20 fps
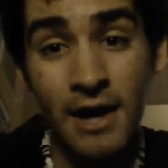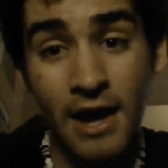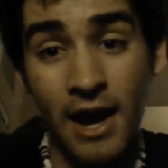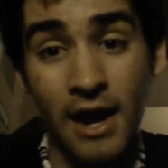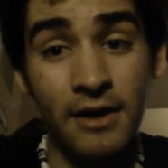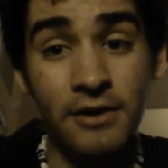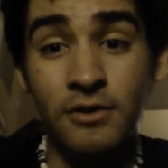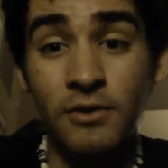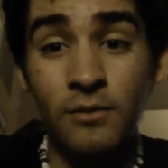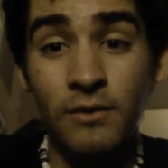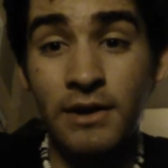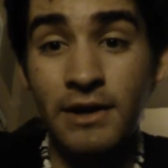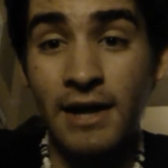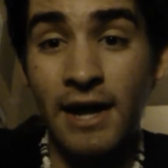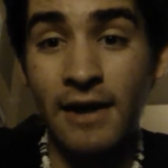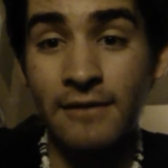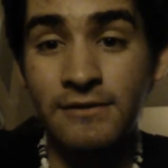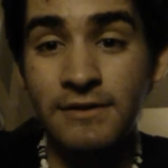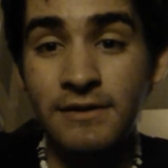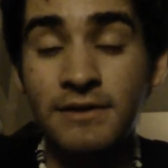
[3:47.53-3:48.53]
I don't want to
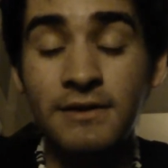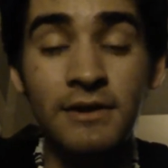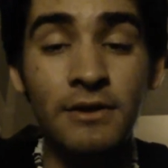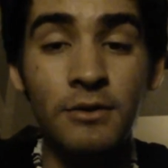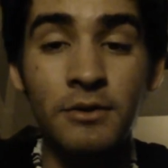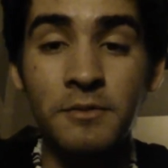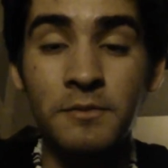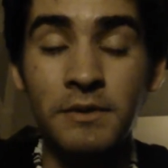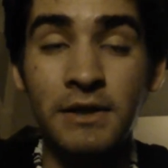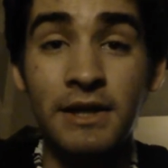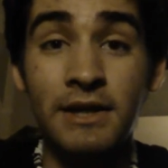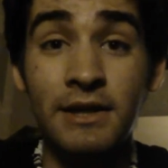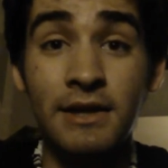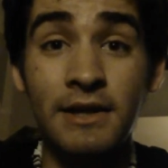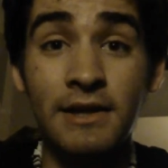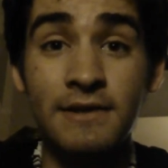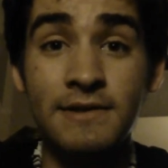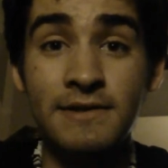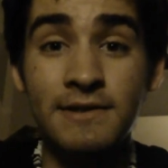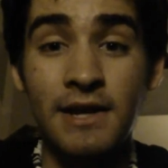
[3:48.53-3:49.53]
have to deal with playing
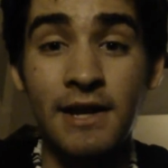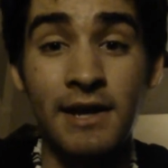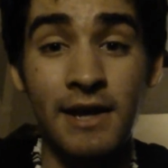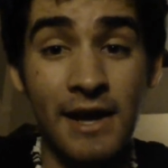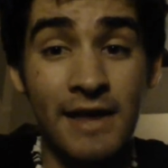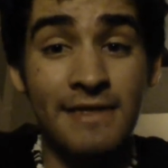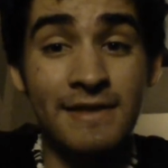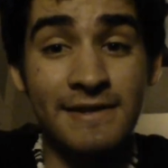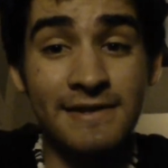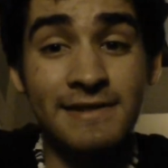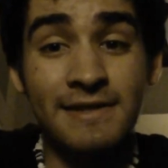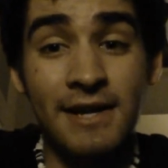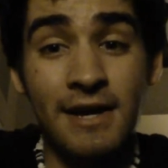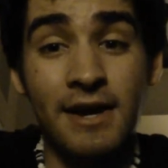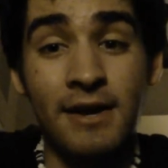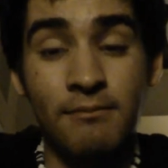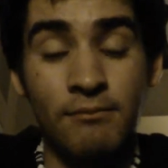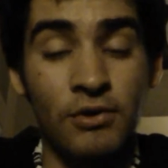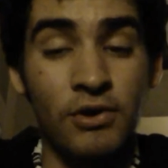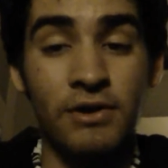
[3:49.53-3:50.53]
against, at this
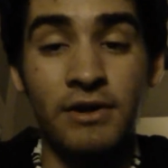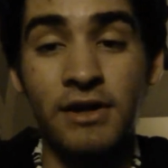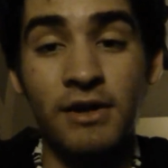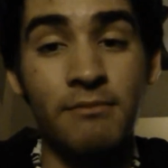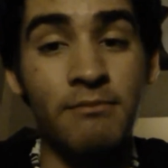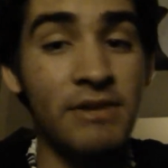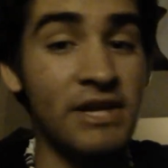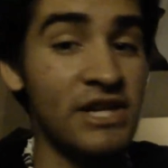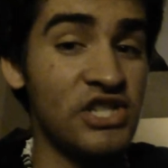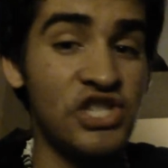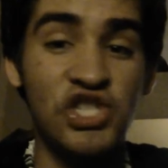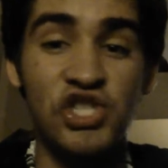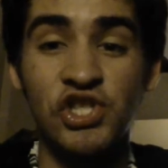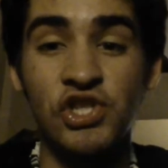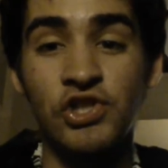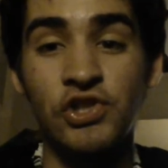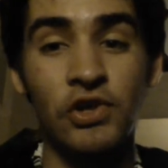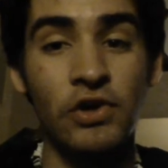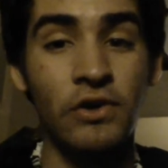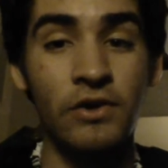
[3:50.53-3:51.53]
time, Burning Abyss,
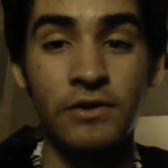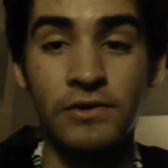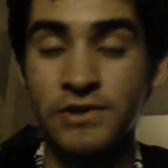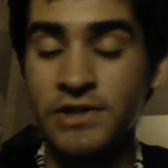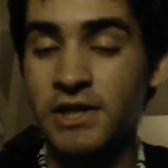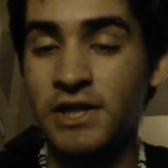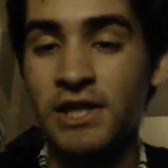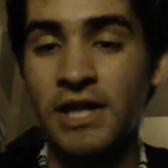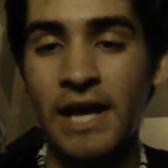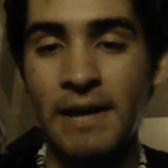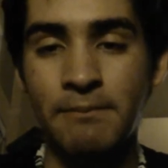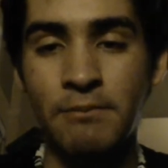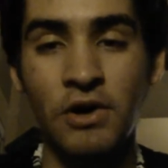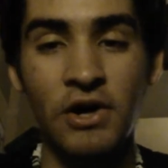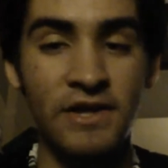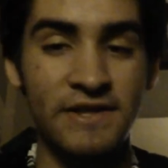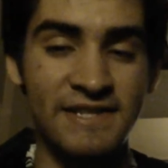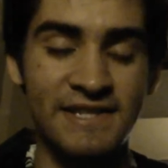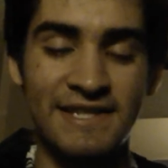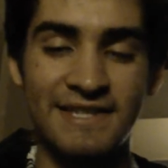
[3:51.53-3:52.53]
Shaddoll's,
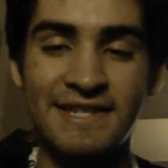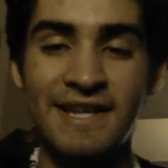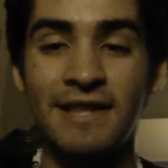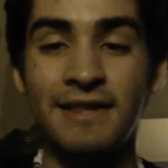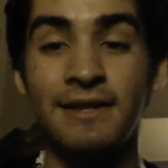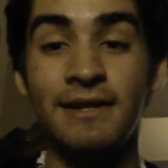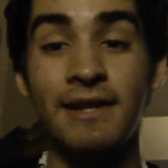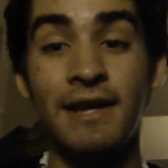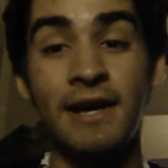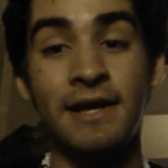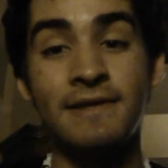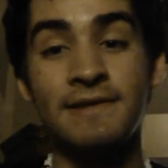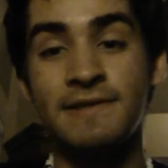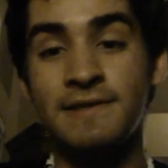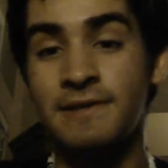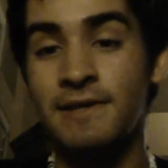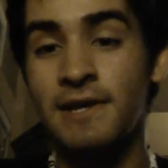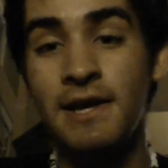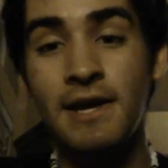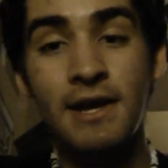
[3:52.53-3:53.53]
Clypots,
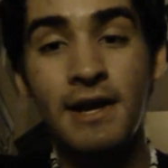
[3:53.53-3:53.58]
Satellarknights.